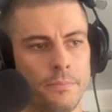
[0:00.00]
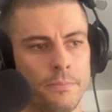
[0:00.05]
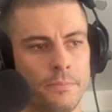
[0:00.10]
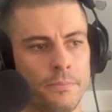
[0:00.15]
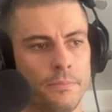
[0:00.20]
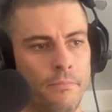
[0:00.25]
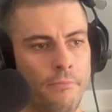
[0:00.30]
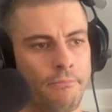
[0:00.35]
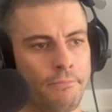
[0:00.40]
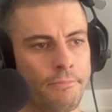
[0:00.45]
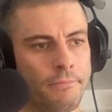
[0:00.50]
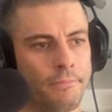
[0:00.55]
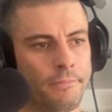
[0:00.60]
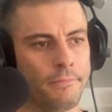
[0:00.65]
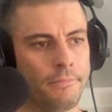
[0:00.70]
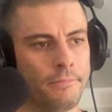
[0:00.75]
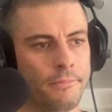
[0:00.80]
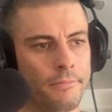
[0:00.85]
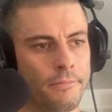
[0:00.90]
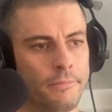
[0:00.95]

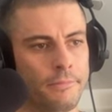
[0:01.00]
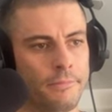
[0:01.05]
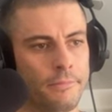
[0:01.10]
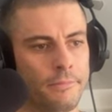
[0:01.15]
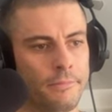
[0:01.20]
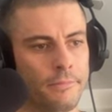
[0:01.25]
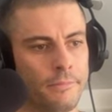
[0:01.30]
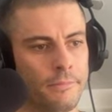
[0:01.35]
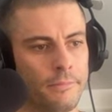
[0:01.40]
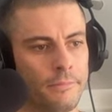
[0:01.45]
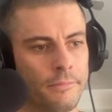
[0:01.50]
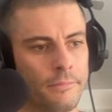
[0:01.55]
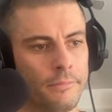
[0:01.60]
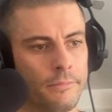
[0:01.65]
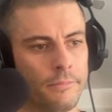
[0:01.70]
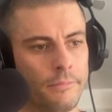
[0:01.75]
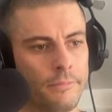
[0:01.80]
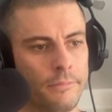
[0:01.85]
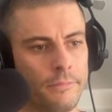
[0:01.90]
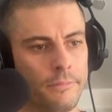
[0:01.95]

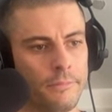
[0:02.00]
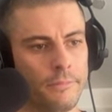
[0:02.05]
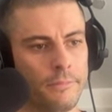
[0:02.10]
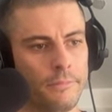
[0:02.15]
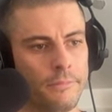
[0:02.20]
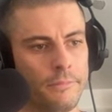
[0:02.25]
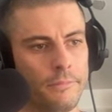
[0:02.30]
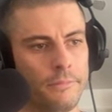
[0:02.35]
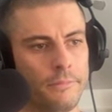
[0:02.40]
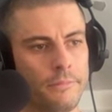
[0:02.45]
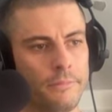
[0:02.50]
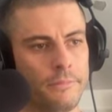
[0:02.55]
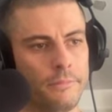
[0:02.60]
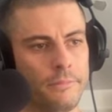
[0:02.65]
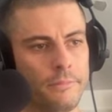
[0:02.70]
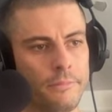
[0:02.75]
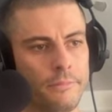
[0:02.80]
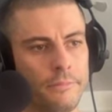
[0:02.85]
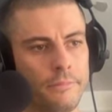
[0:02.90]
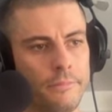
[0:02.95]

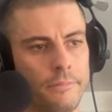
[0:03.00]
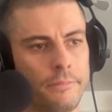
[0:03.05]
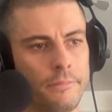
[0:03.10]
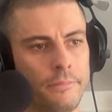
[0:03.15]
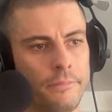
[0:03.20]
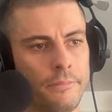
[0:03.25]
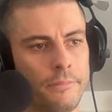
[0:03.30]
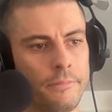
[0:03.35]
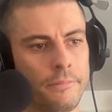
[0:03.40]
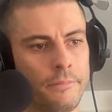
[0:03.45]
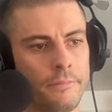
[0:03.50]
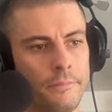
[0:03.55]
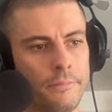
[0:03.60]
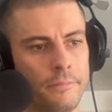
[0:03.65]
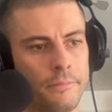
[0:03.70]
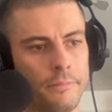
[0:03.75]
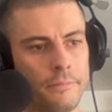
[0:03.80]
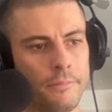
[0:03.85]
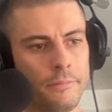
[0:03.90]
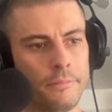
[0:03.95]
(no one is talking)